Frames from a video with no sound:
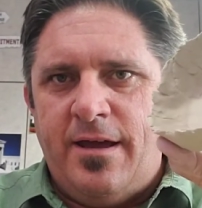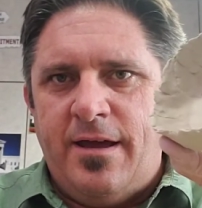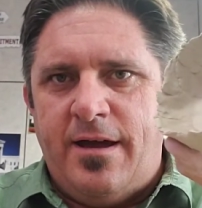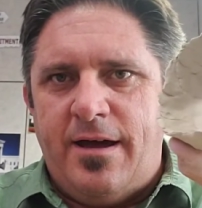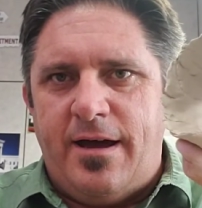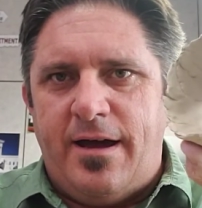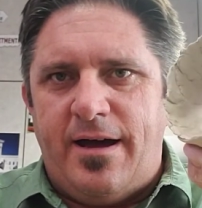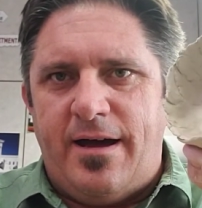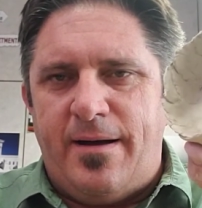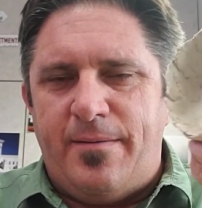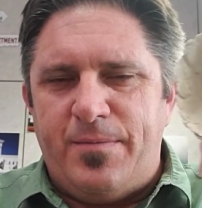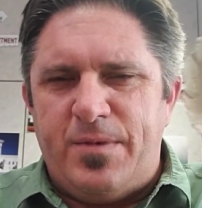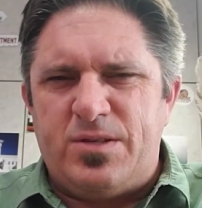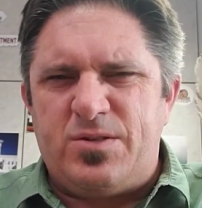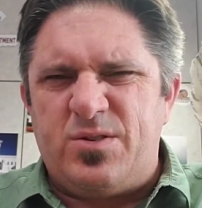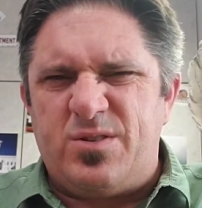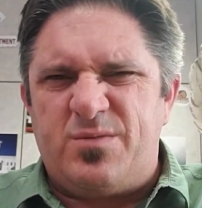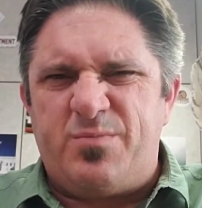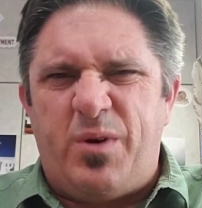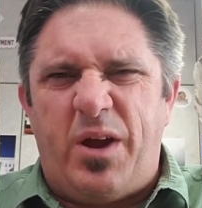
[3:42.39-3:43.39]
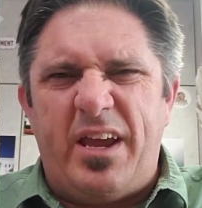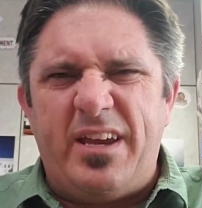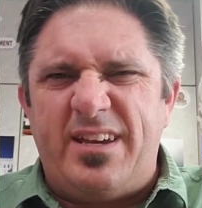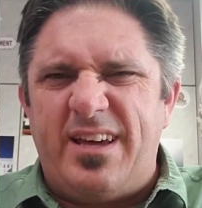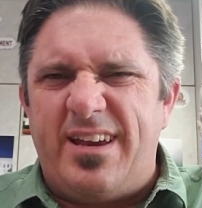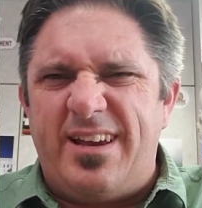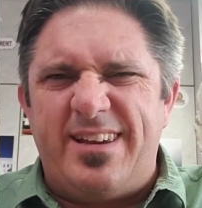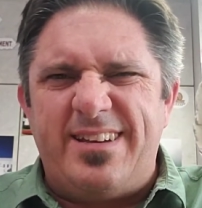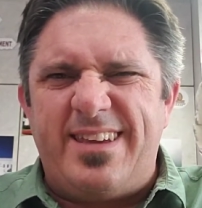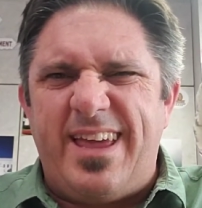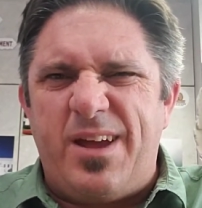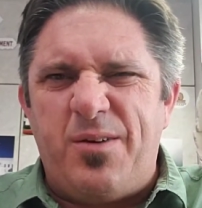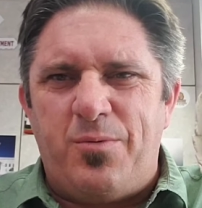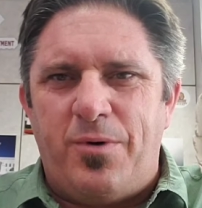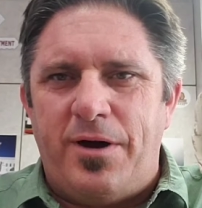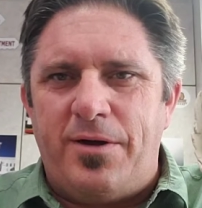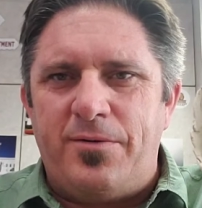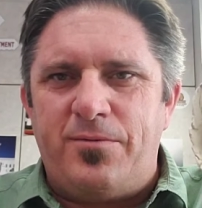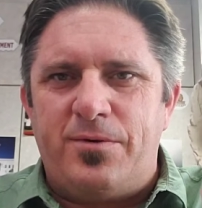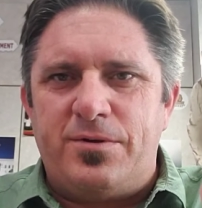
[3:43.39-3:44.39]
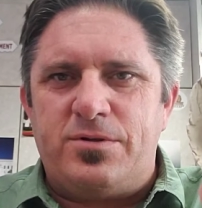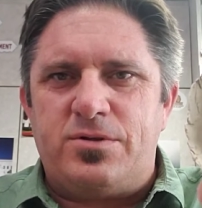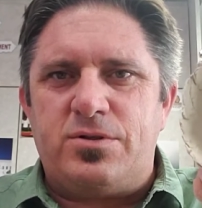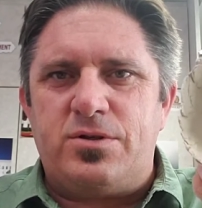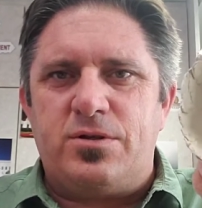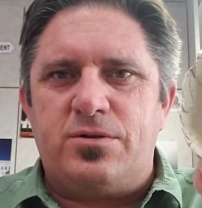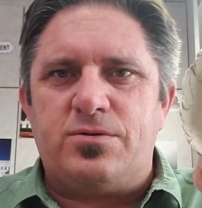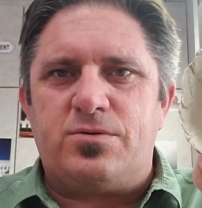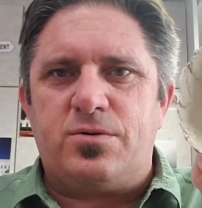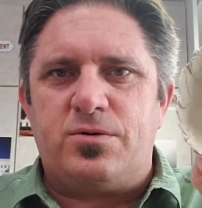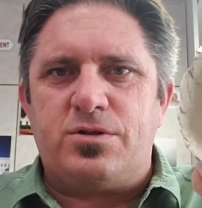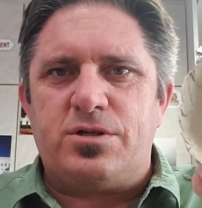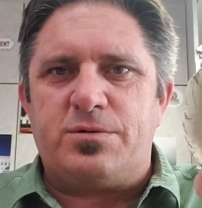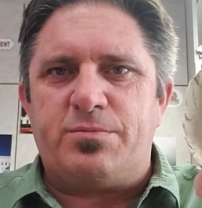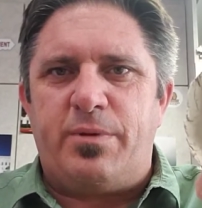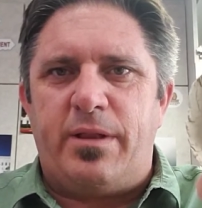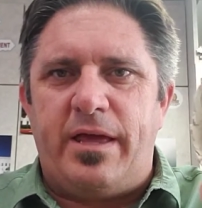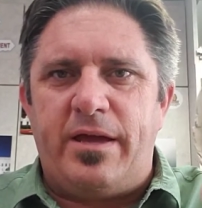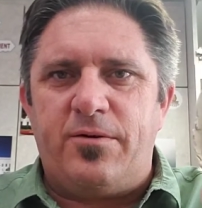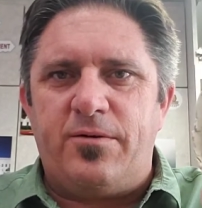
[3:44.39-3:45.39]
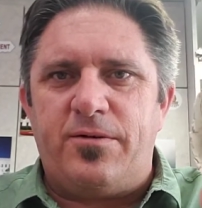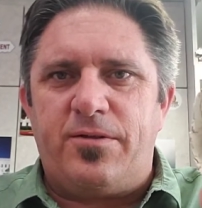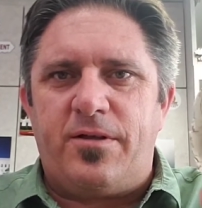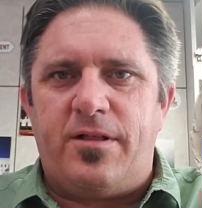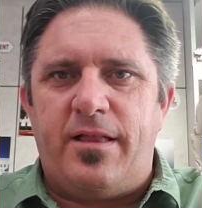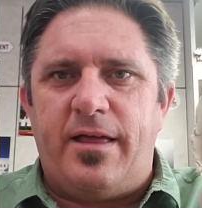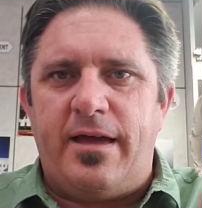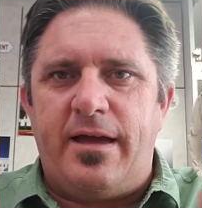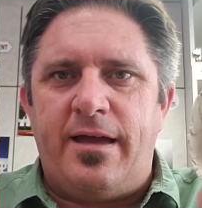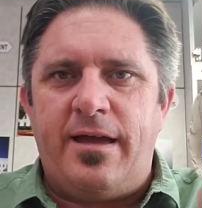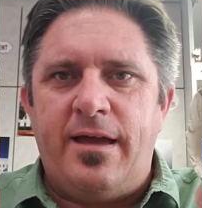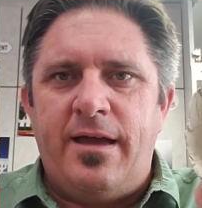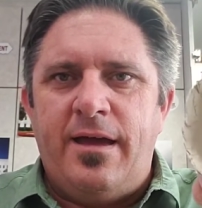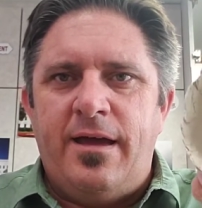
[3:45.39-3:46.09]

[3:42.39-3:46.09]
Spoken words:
This was probably done on day one when students were just playing with clay.